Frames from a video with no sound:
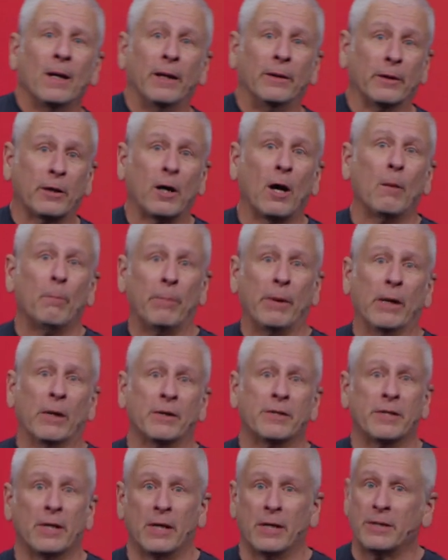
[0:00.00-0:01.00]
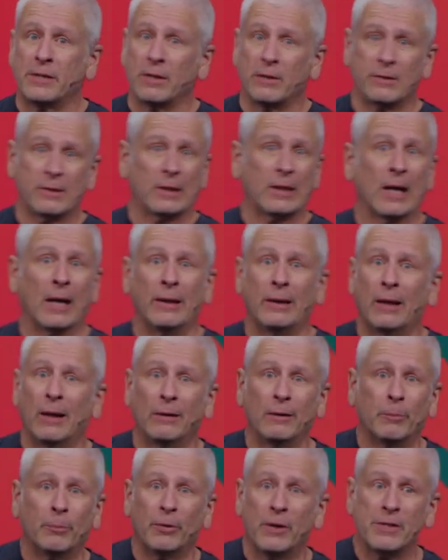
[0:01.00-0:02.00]
And the cupbearer says, there's a guy down
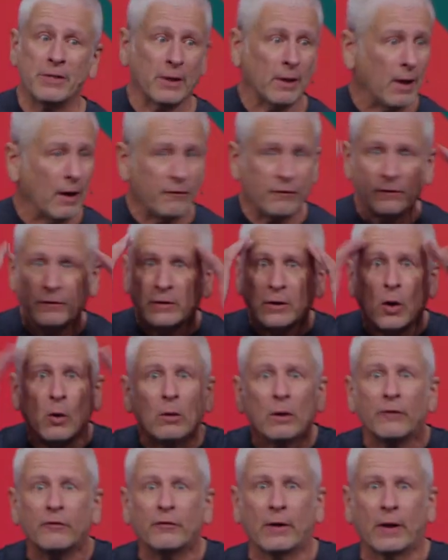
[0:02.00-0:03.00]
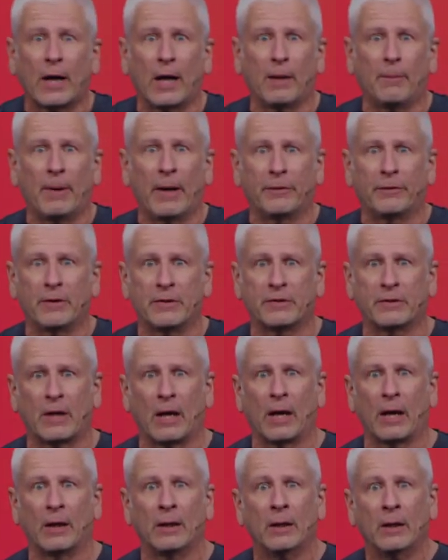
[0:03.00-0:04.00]
in the prison. I totally forgot about this
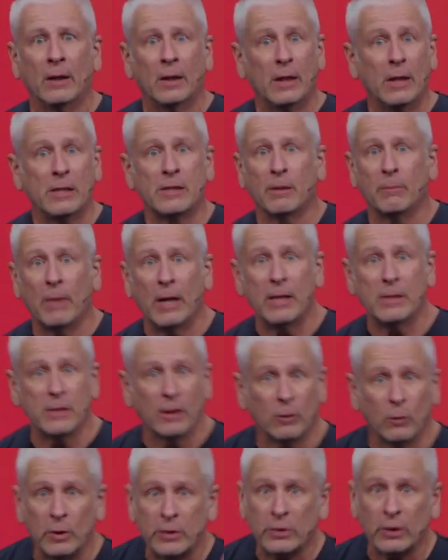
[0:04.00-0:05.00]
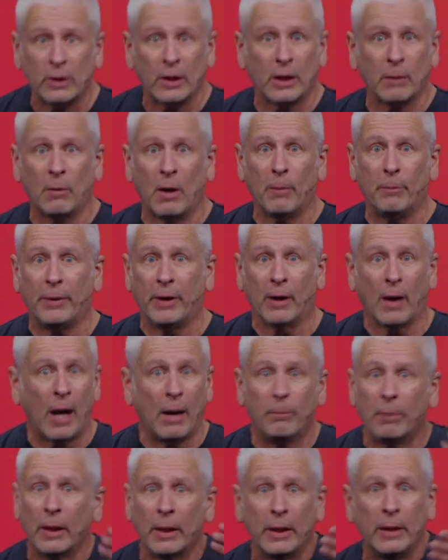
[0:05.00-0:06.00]
guy. He's amazing. We should get him up here. I
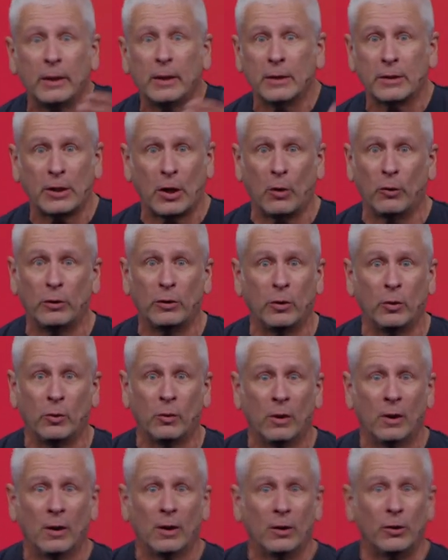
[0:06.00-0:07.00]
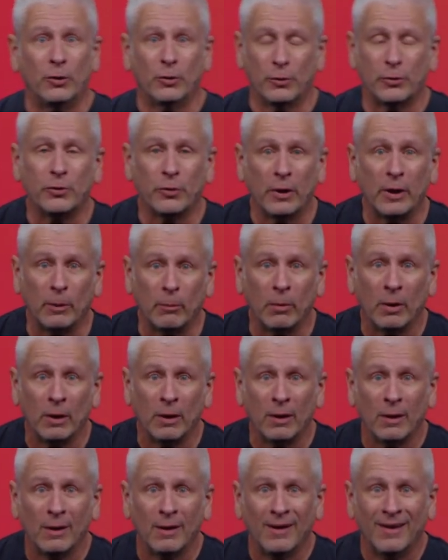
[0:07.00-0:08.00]
bet he can tell you your dream.
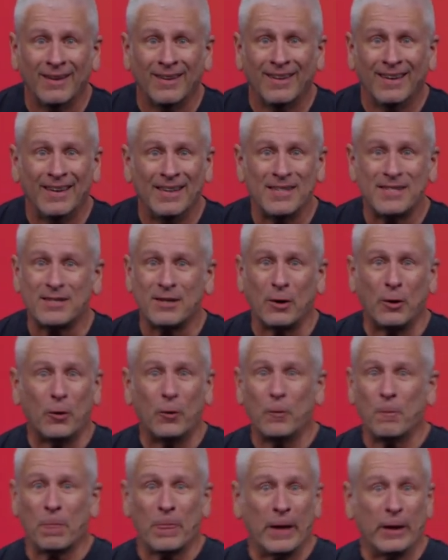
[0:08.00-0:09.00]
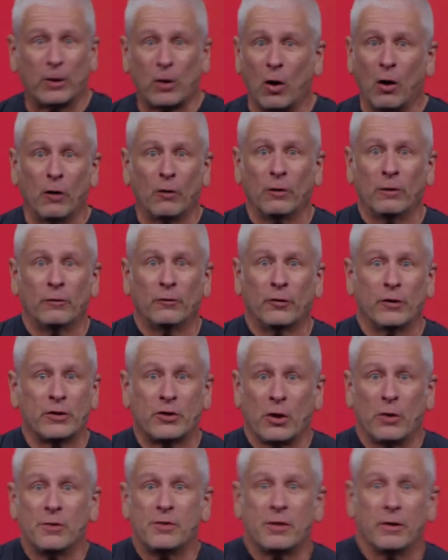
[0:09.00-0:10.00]
And so they call for
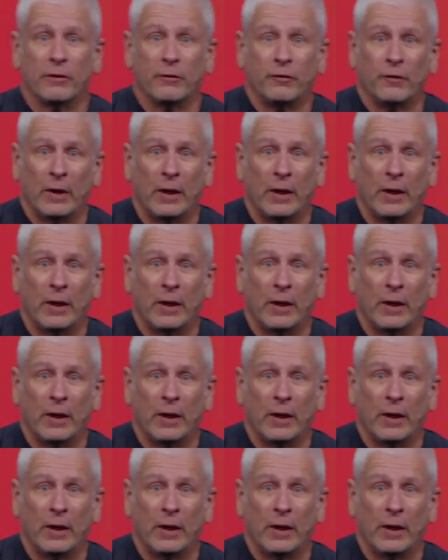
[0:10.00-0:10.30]
Joseph.